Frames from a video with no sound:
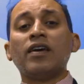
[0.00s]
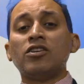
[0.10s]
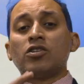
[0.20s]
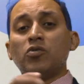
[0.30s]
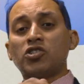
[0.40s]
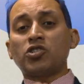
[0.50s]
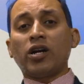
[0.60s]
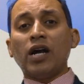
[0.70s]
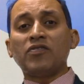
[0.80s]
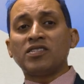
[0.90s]
So we'll start
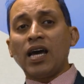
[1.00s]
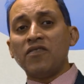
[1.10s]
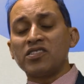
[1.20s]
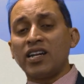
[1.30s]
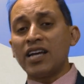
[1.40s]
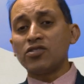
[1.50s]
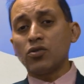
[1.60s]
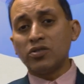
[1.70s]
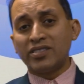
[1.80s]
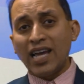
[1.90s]
off with Stuyvesant High
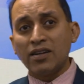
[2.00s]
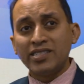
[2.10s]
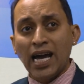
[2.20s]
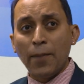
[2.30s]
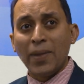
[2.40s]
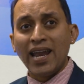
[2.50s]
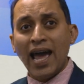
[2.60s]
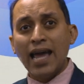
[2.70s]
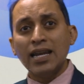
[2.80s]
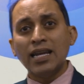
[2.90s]
School, downtown
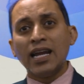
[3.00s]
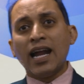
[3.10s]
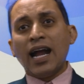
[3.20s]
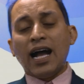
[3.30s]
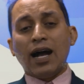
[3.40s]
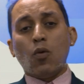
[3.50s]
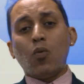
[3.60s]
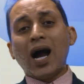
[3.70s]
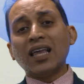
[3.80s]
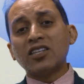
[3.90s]
Manhattan.
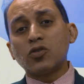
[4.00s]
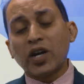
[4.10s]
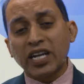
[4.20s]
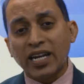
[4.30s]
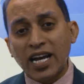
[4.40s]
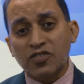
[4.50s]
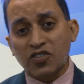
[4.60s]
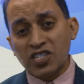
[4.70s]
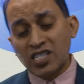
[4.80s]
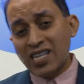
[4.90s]
While it's recognized for
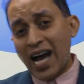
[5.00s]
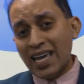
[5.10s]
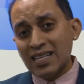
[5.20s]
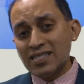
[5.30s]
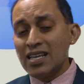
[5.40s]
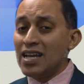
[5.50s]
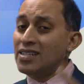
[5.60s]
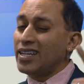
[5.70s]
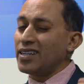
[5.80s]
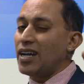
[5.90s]
science,
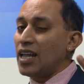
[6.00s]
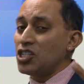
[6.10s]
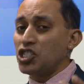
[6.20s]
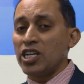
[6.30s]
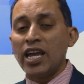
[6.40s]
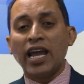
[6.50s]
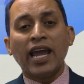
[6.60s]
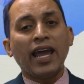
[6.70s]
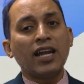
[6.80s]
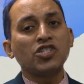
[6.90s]
technology,
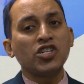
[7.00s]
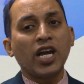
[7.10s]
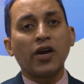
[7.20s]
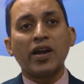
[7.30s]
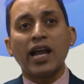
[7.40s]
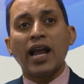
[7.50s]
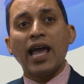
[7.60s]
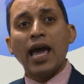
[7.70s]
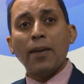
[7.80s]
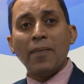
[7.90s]
engineering,
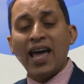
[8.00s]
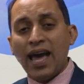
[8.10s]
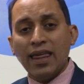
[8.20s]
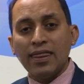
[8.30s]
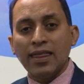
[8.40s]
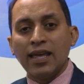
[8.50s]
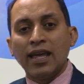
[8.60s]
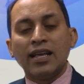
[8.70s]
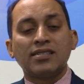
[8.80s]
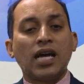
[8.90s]
and math,
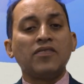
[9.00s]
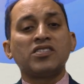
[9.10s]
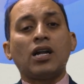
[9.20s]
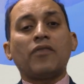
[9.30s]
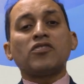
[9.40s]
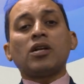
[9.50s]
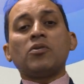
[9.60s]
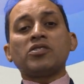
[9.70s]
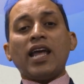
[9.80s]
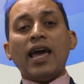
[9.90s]
Stuyvesant offers
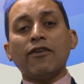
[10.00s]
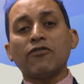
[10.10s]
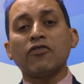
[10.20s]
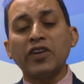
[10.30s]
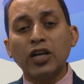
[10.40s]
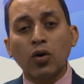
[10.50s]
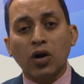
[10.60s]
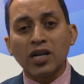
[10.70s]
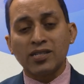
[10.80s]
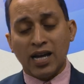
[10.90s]
almost every
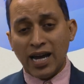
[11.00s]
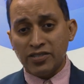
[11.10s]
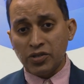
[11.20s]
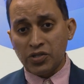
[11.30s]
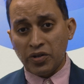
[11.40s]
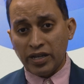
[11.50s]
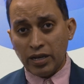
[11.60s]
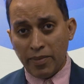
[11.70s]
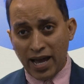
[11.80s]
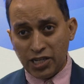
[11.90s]
course a high school student can
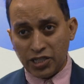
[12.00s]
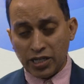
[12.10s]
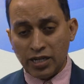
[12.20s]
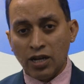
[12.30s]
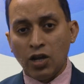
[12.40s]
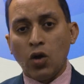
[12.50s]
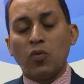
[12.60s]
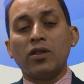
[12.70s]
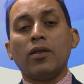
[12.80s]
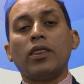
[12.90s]
imagine,
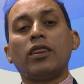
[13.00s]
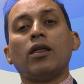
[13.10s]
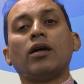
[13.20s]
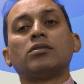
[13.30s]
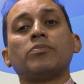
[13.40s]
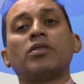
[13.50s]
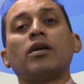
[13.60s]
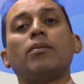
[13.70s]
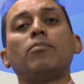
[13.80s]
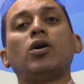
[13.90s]
with some of
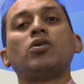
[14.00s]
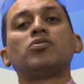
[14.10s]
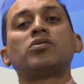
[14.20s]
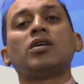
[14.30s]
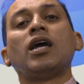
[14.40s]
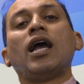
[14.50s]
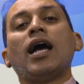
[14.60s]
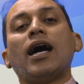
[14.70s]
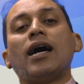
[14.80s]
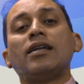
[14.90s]
the most
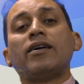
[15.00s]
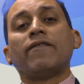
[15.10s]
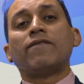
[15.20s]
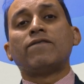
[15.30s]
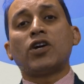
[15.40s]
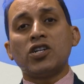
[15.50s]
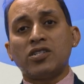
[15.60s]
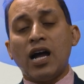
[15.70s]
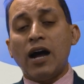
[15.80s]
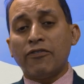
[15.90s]
diverse
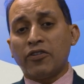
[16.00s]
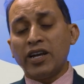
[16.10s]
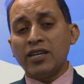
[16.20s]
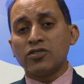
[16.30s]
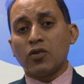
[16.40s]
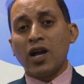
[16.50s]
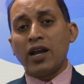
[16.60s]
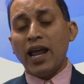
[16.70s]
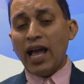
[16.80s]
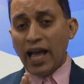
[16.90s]
offerings
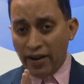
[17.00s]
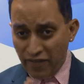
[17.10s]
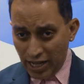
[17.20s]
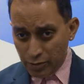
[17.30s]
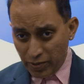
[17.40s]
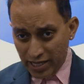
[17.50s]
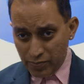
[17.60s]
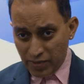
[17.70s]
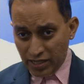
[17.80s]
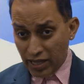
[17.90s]
around advanced
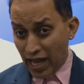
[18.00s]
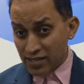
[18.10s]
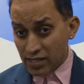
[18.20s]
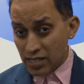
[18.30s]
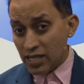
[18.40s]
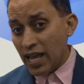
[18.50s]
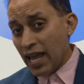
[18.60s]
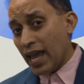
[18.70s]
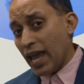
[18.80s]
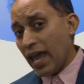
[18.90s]
placement classes
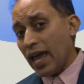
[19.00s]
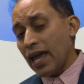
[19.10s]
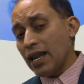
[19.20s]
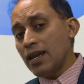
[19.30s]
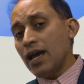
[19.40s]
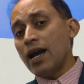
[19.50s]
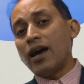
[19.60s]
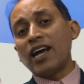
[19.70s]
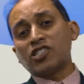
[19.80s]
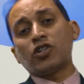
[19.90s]
and
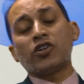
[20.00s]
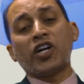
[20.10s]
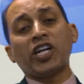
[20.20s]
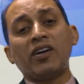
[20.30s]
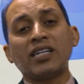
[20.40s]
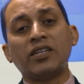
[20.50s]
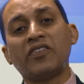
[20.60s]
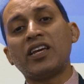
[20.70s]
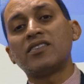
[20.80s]
extracurricular activities.